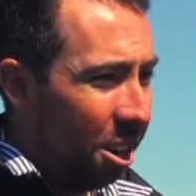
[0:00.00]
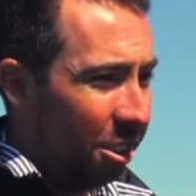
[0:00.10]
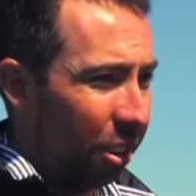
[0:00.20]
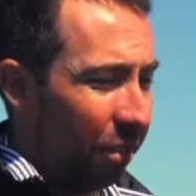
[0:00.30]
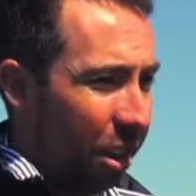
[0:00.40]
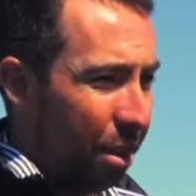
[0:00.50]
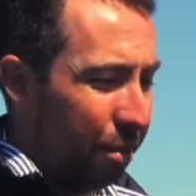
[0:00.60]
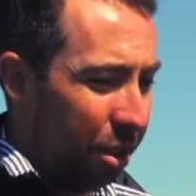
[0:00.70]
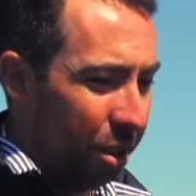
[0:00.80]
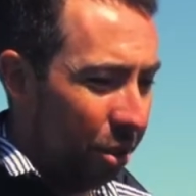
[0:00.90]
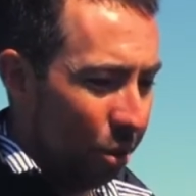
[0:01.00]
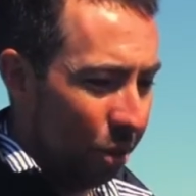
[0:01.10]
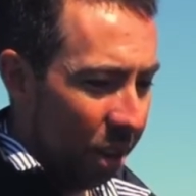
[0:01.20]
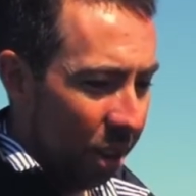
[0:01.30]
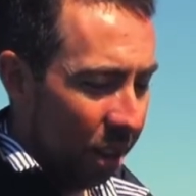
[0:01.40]
So for him
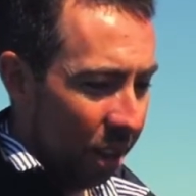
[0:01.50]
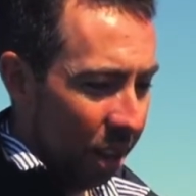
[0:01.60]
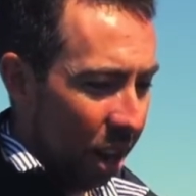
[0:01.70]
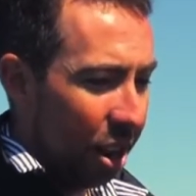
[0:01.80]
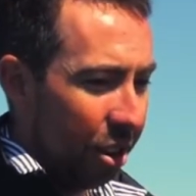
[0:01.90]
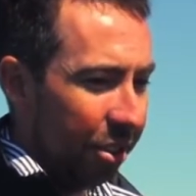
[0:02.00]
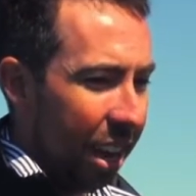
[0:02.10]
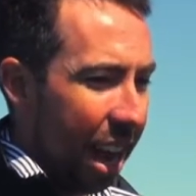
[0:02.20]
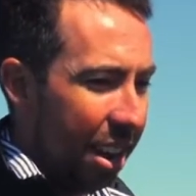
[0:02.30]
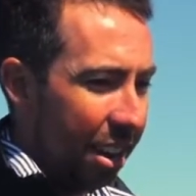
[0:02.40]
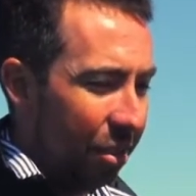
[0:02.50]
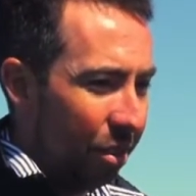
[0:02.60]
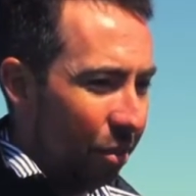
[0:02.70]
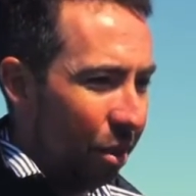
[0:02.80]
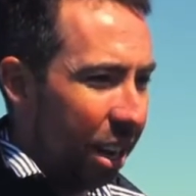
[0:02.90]
to understand
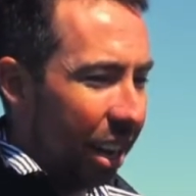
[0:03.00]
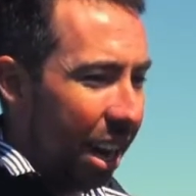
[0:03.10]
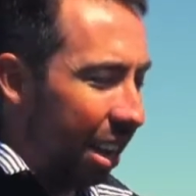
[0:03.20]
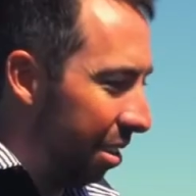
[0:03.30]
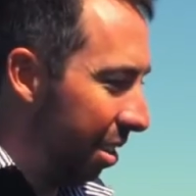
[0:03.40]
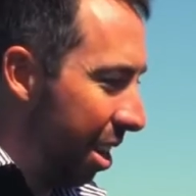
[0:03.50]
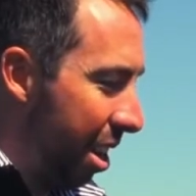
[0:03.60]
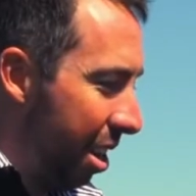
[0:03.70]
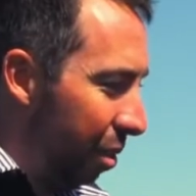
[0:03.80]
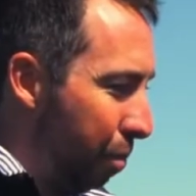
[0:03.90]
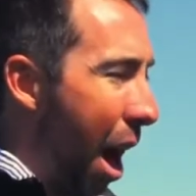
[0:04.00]
and realize the